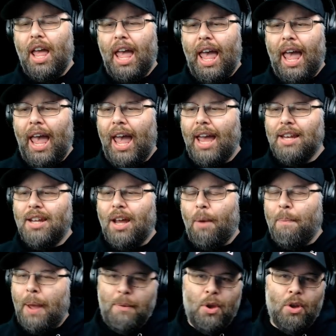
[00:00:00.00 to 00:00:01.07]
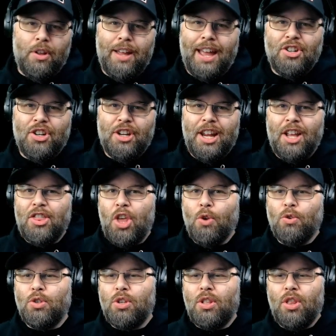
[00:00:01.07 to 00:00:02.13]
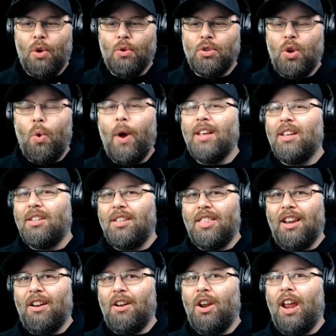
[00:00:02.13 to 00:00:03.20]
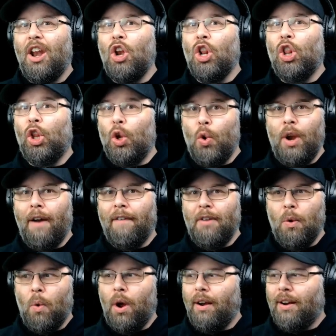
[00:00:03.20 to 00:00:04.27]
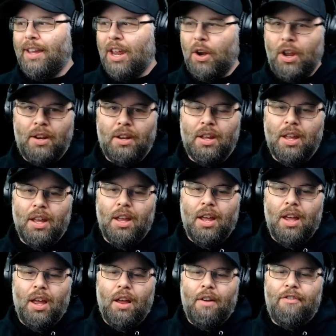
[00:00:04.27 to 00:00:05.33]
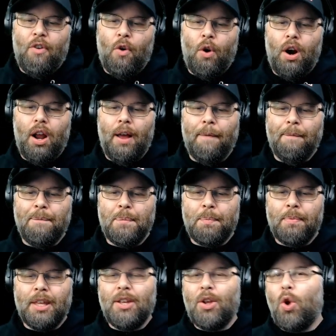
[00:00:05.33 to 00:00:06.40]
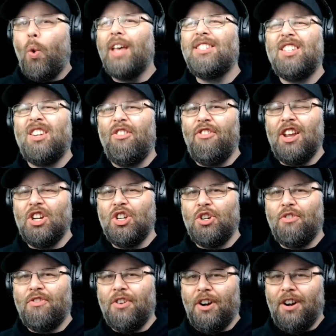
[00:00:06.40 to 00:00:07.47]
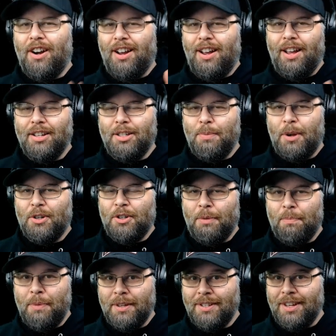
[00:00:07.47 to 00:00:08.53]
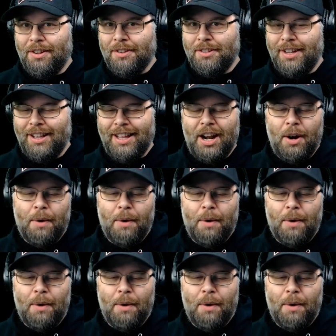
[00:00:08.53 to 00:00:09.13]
And maybe you'll actually get those quests that elude everyone getting for quest fish for a special NPC. You'll see it later.